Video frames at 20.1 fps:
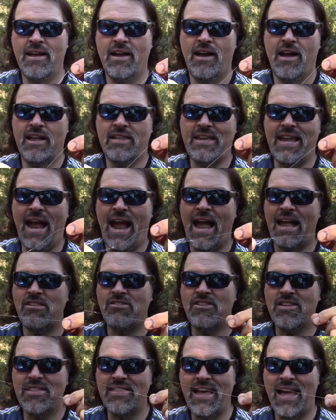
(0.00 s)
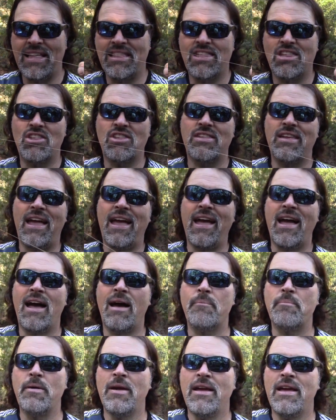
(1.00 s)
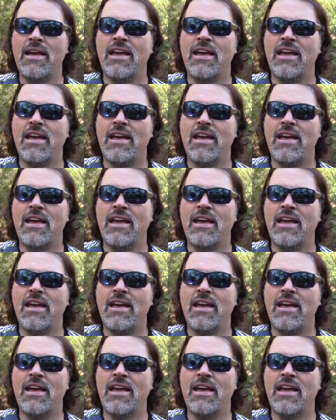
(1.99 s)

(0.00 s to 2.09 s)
Attached to that snap